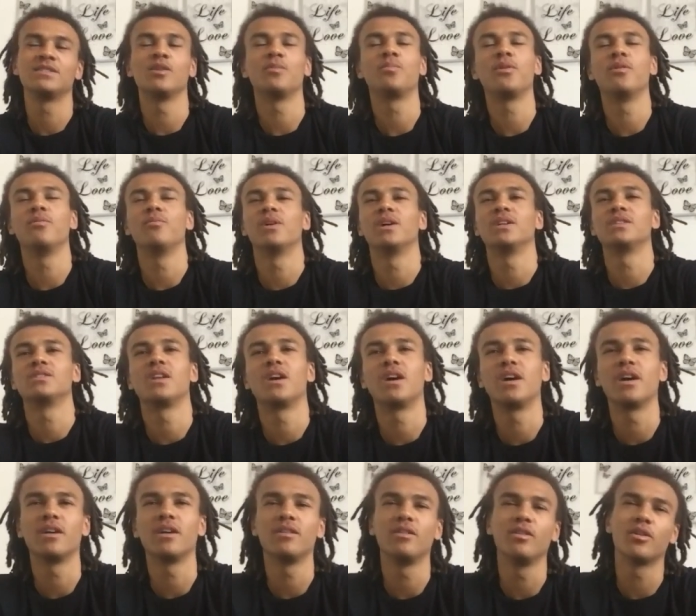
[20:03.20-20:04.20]
a point where it's
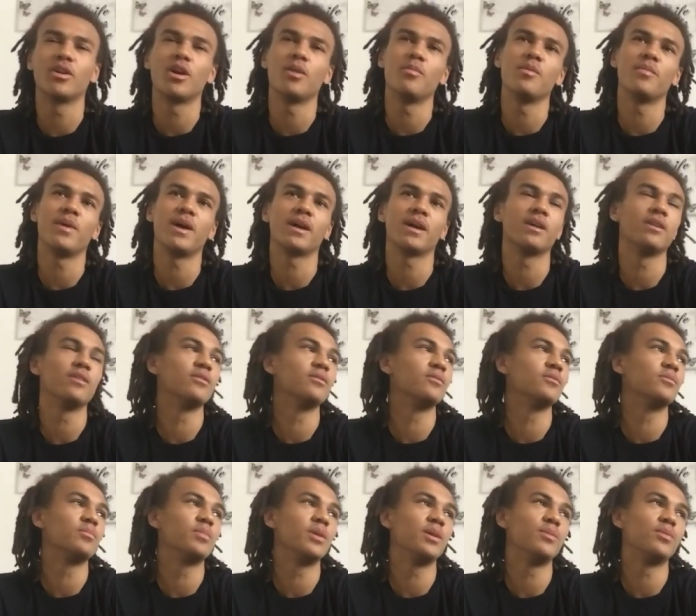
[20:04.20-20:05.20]
like you're coming back and
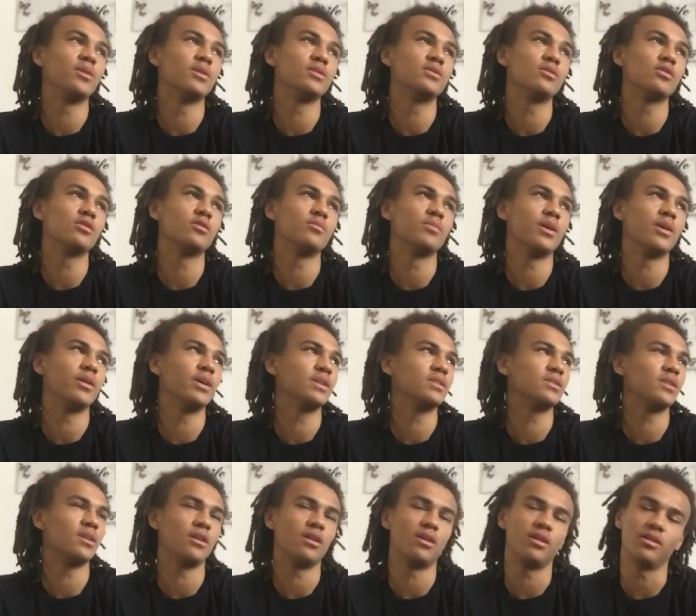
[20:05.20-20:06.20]
people are talking about it. It's
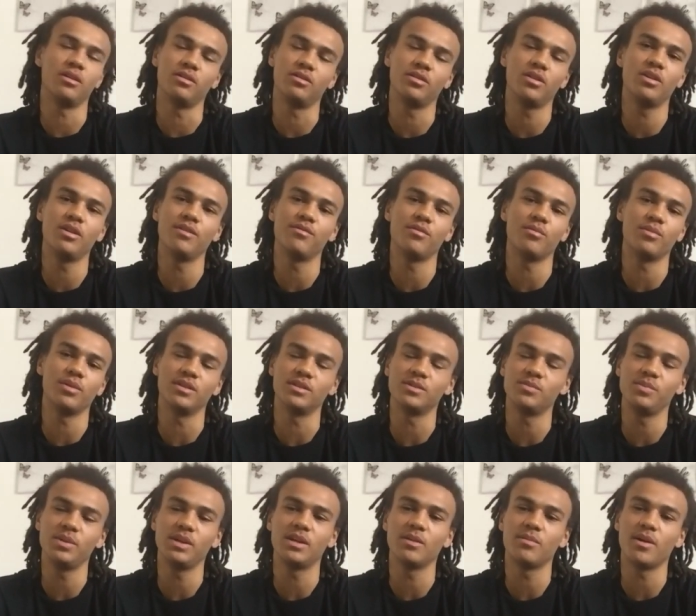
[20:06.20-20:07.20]
like, oh, you don't even want to
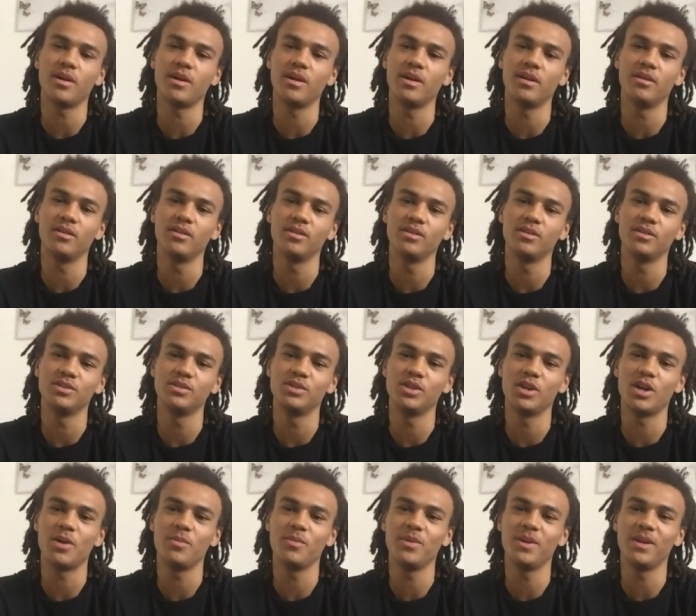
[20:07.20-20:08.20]
speak about it. You know
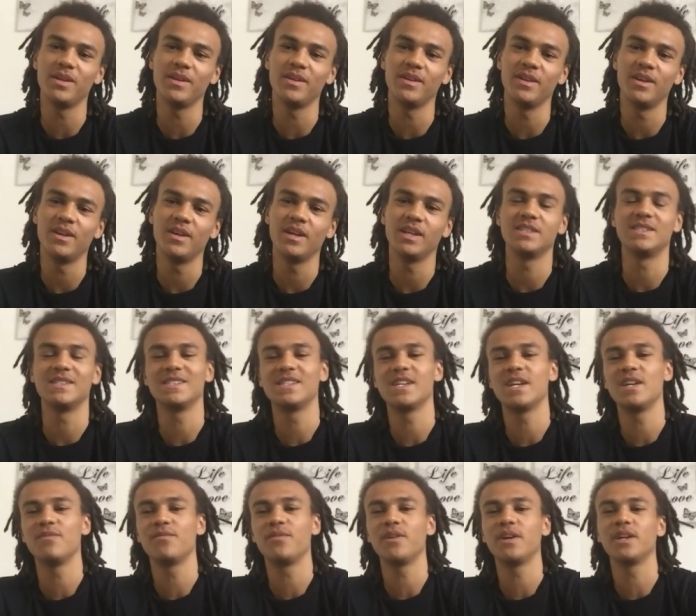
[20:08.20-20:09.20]
what I mean? It's the
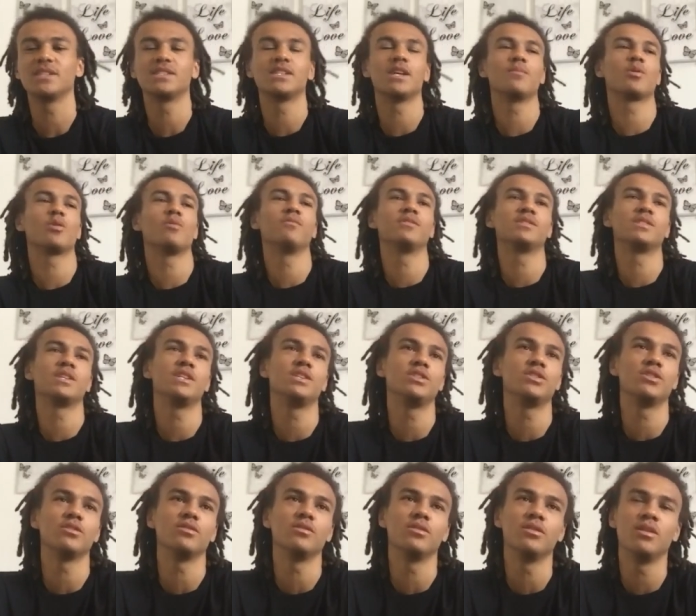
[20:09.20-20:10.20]
same thing, same
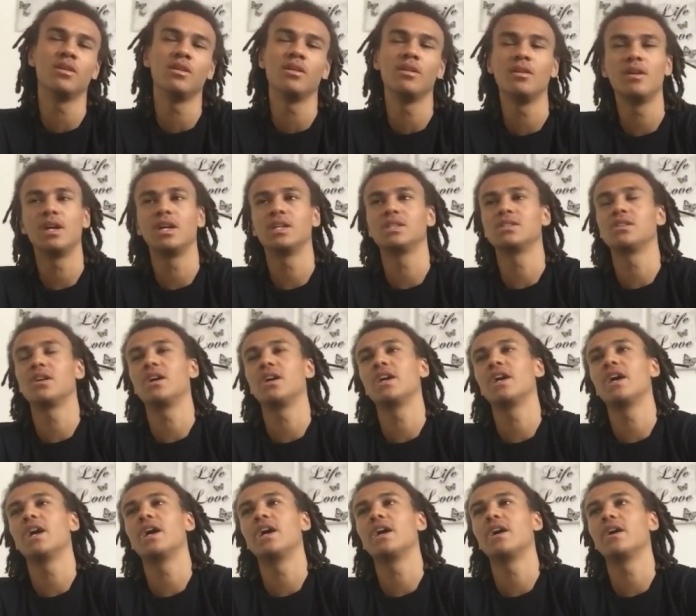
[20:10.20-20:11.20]
conversation. It's like,
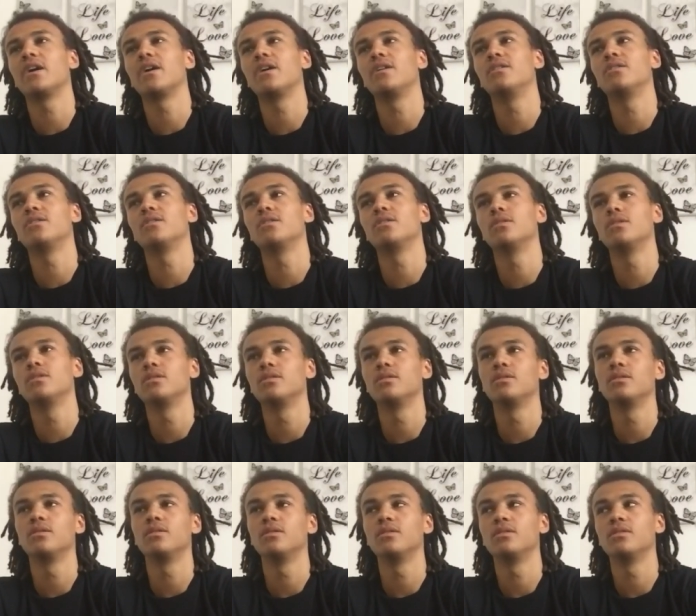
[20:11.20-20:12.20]
yeah, I know.
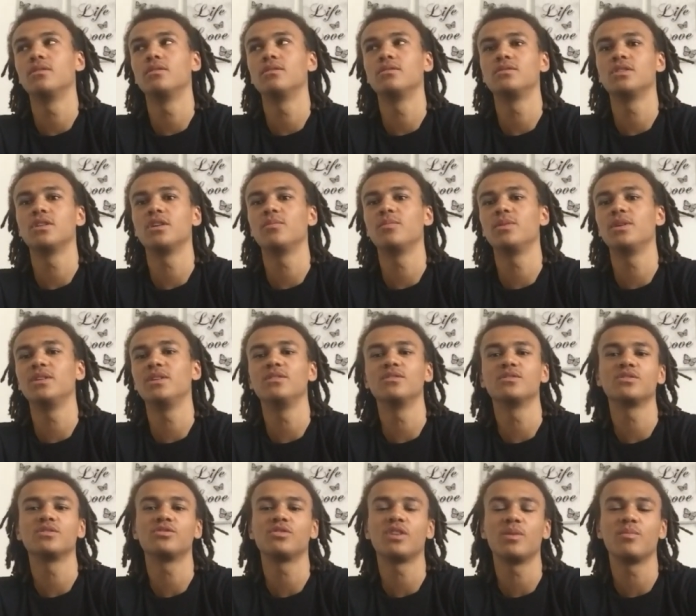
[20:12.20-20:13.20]
Do you know what I mean? You
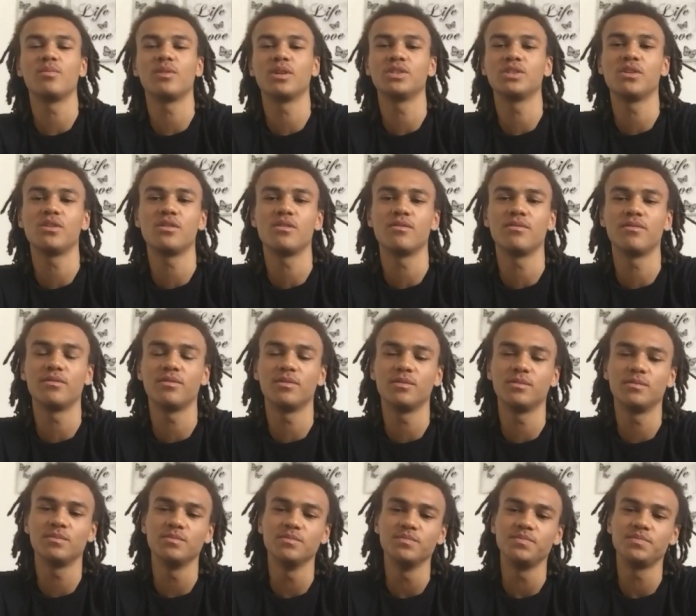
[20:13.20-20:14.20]
just try to brush it off.
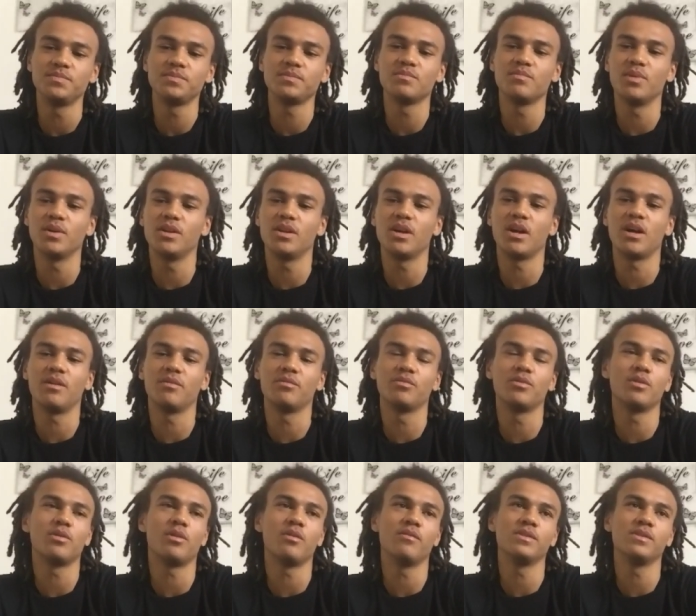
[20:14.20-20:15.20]
But now,
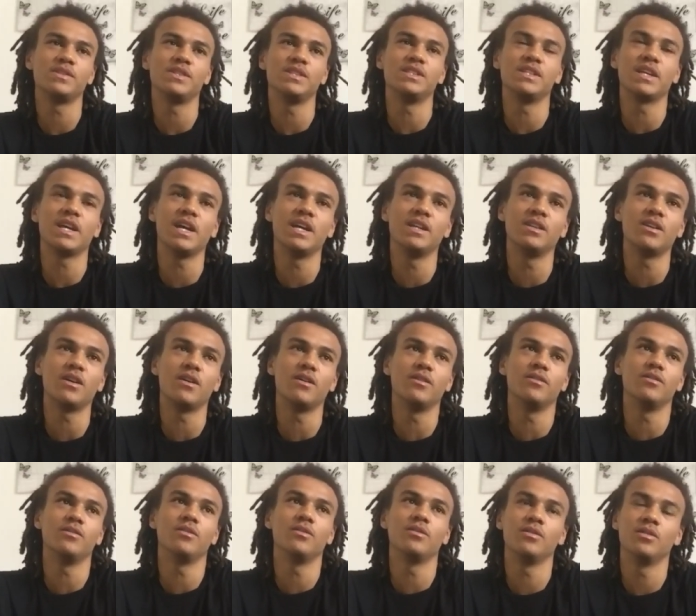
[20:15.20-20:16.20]
obviously, to get it
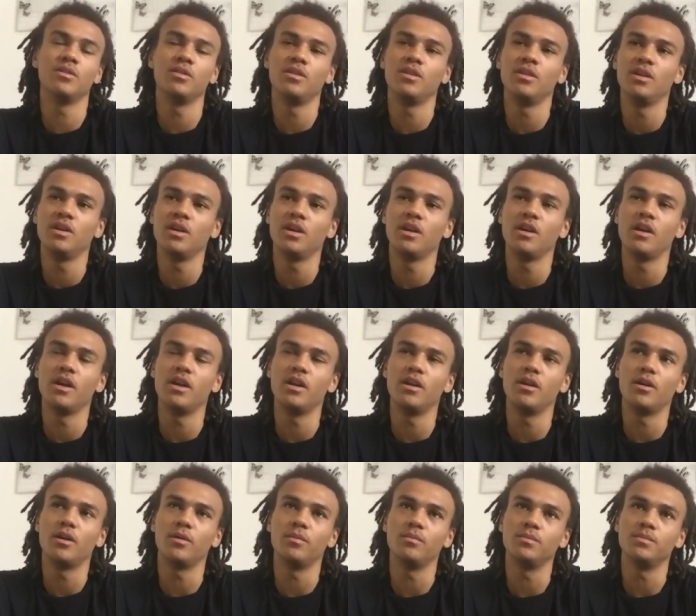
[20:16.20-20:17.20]
done
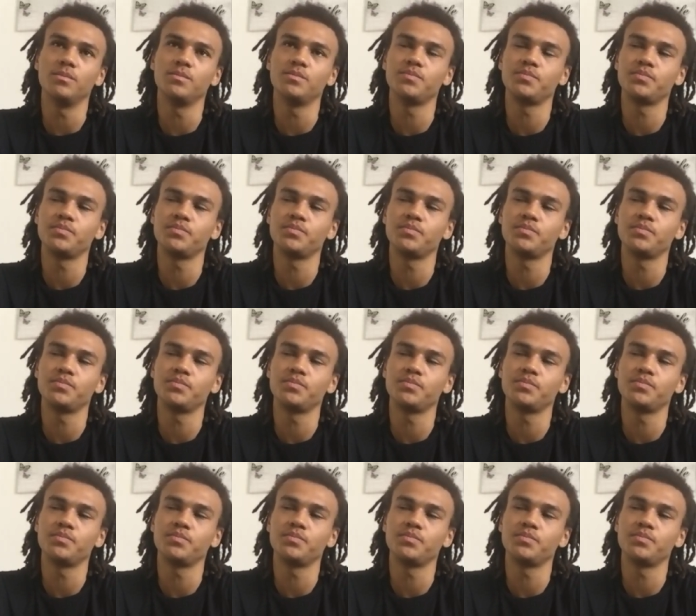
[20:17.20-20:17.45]
and